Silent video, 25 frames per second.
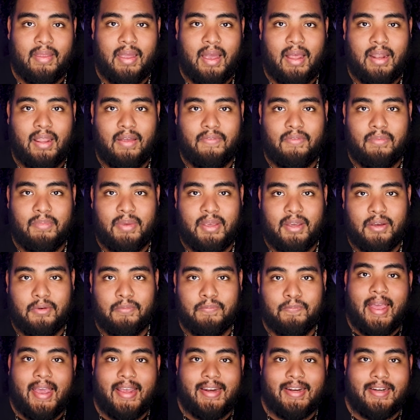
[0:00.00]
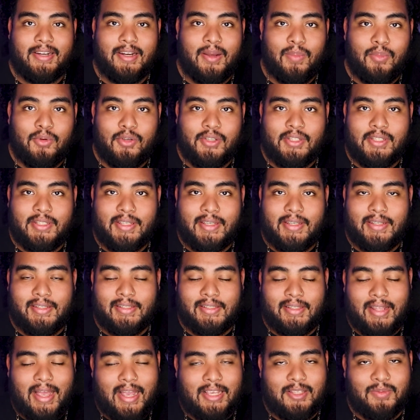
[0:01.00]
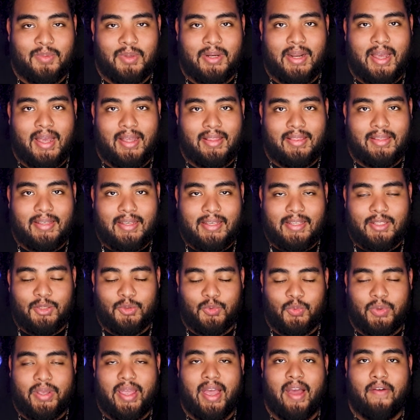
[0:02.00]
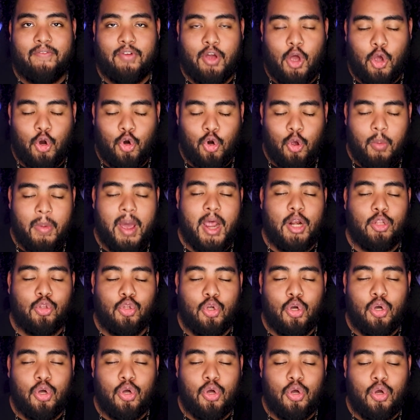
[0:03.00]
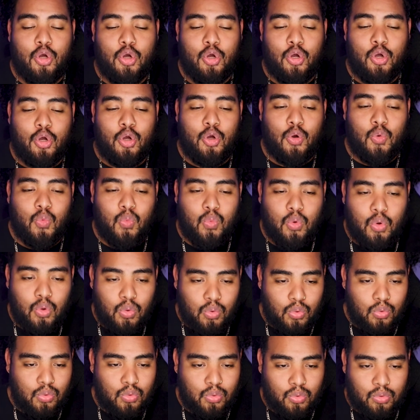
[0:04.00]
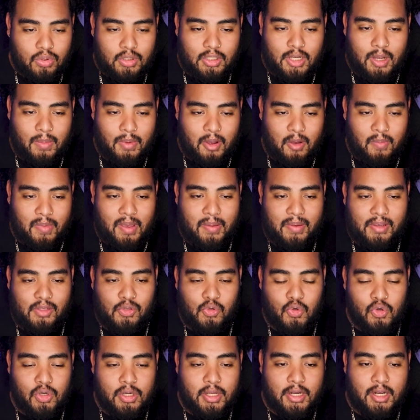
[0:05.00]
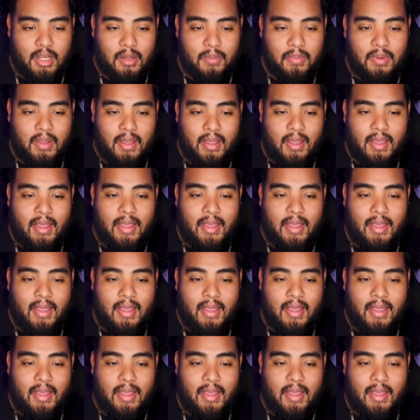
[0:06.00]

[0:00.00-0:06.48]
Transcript: I love him here. And at number 6, last but not least, we have Roberto Woods. Come on, baby, talk it up.